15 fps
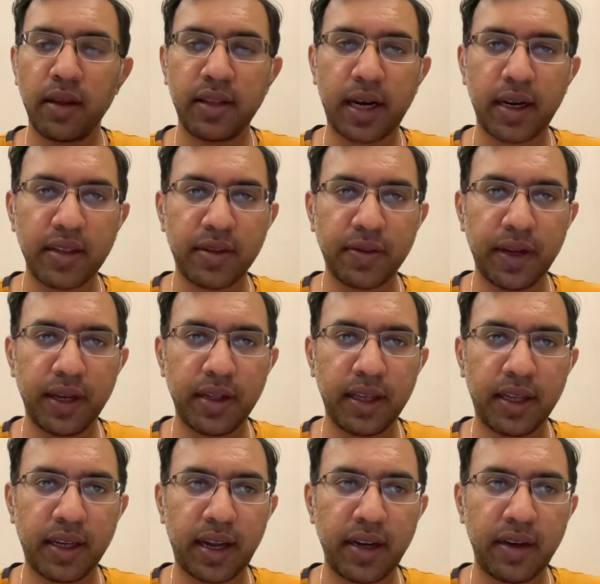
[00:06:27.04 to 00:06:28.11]
That is when
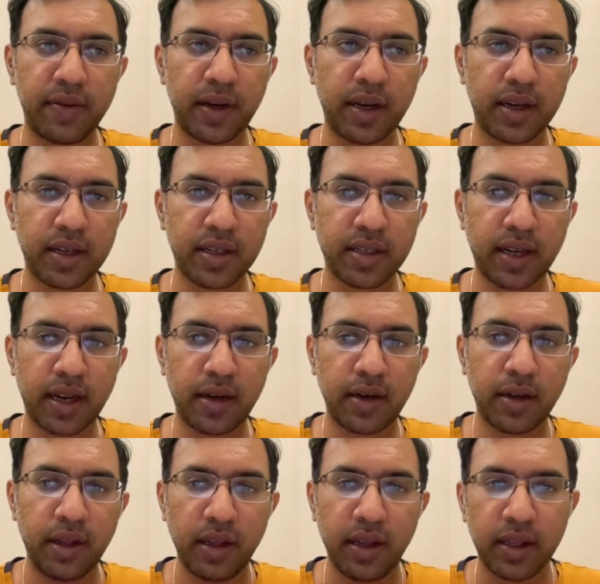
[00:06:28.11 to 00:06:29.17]
the client will
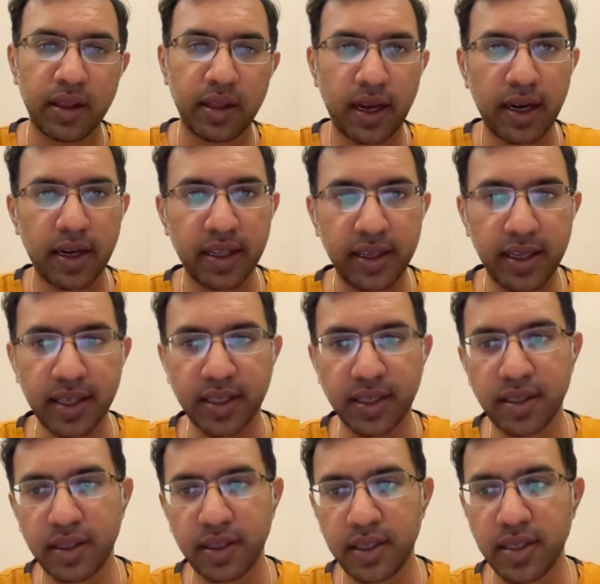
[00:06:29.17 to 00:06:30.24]
understand that,
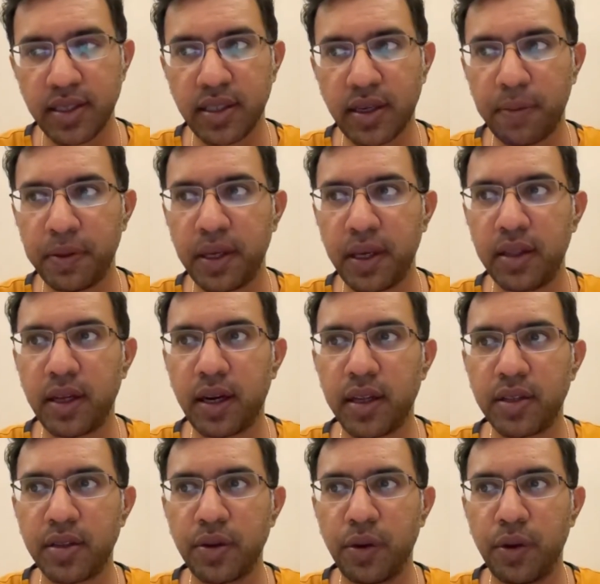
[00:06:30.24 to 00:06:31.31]
yes, this is something that
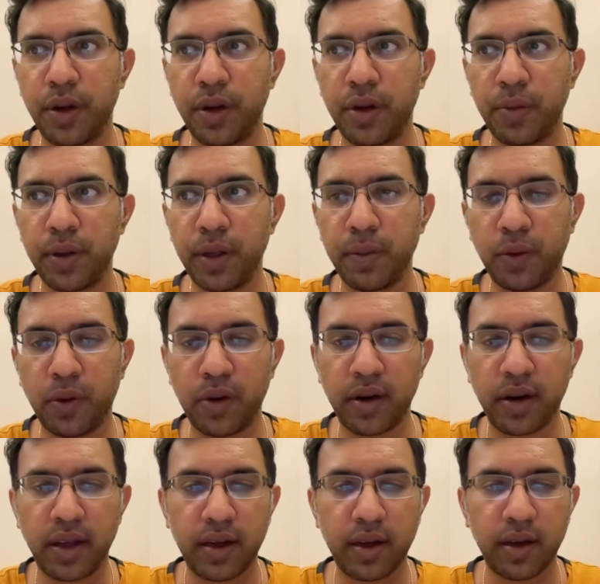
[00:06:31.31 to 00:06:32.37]
is going to be more
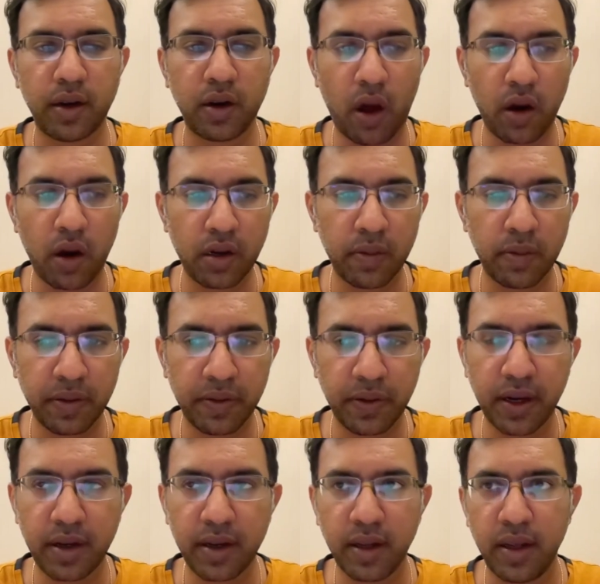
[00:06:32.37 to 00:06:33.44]
like a long-term
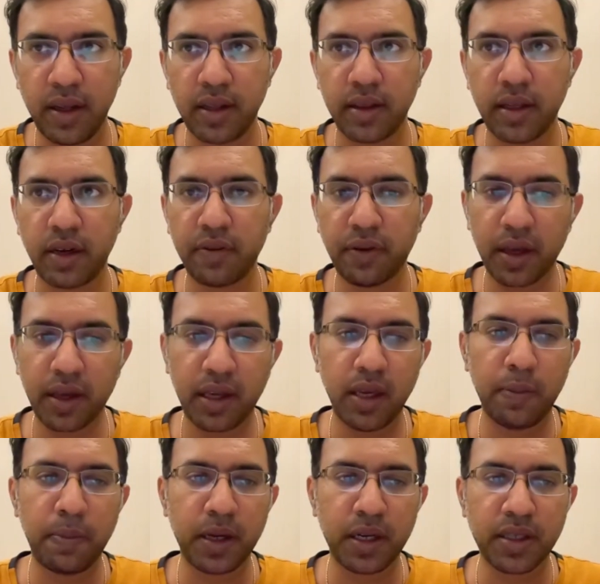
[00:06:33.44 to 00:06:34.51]
effect, that if I
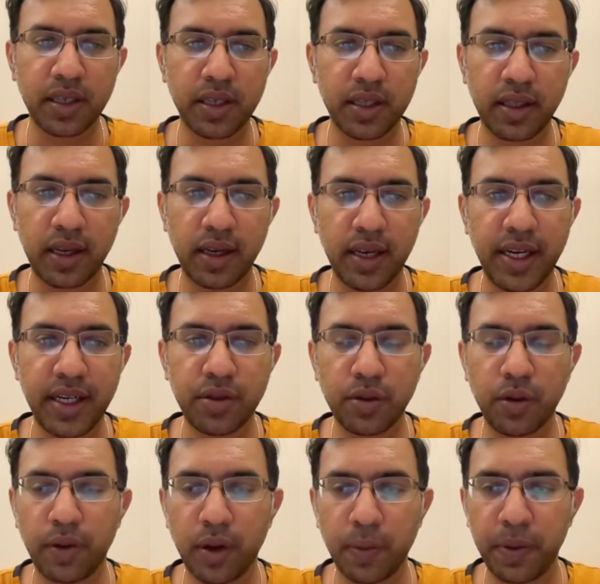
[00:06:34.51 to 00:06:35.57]
keep nurturing the leads
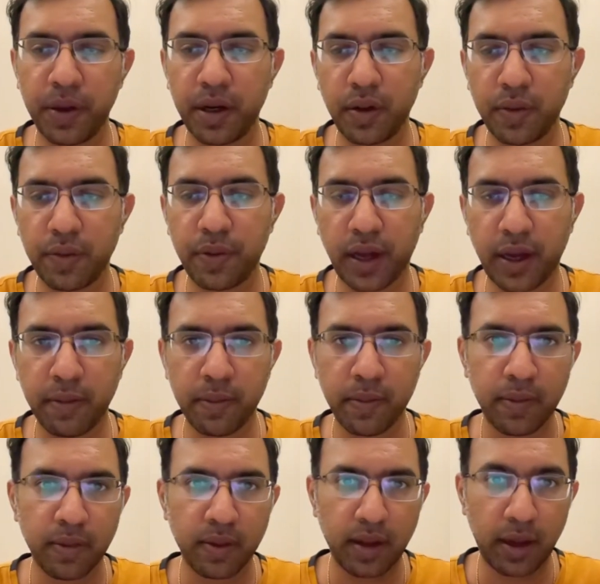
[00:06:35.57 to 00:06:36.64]
over a period of time,
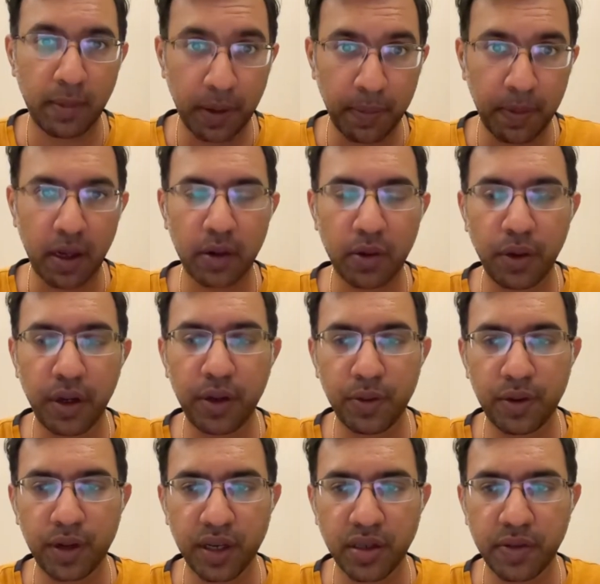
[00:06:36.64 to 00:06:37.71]
then people are going
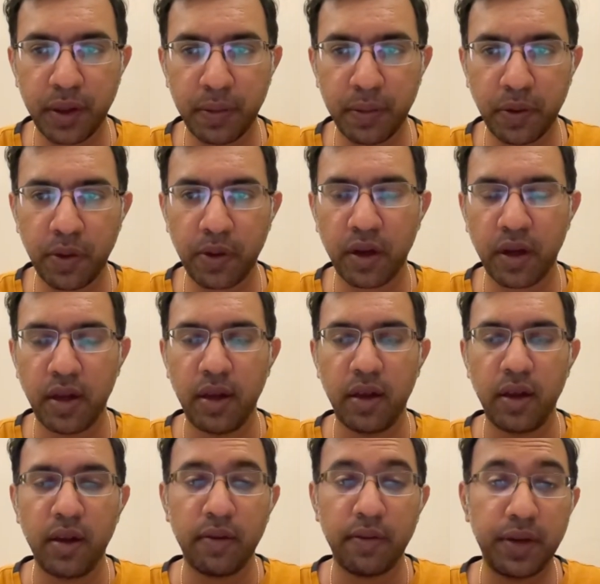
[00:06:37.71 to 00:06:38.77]
to trust me more,
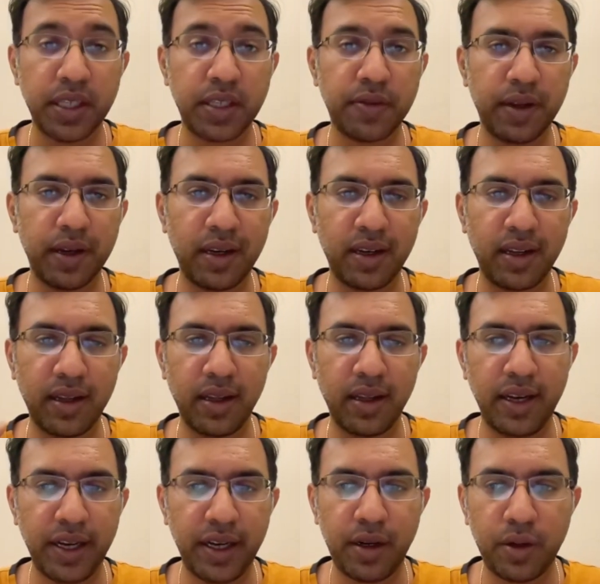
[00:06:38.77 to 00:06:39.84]
which will
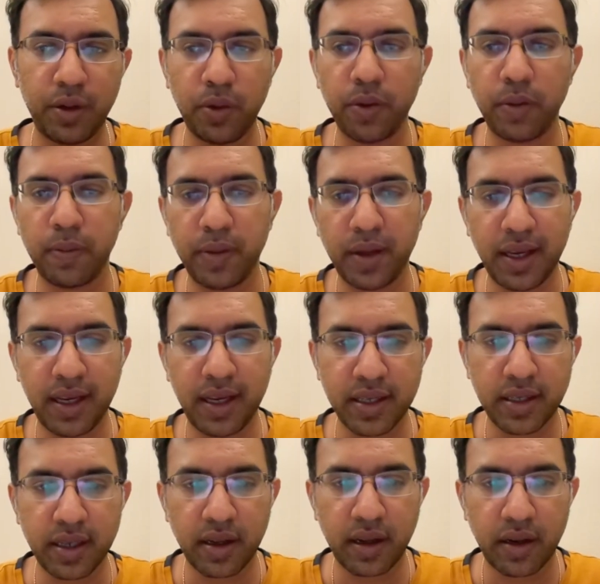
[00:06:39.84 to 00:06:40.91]
lead to
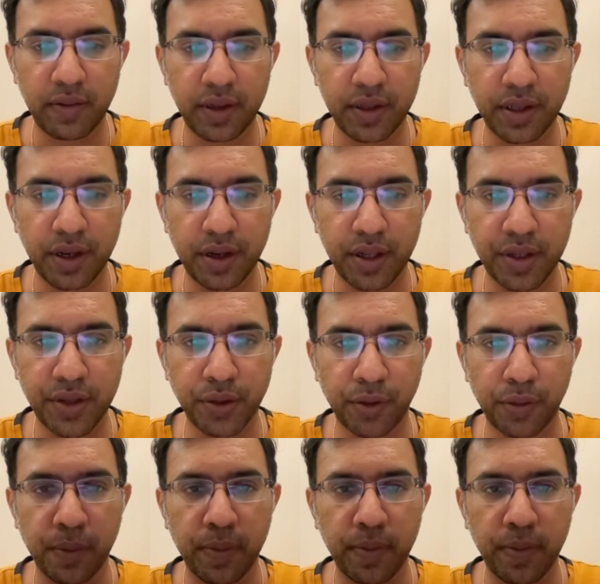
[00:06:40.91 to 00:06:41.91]
increase in conversion ratio,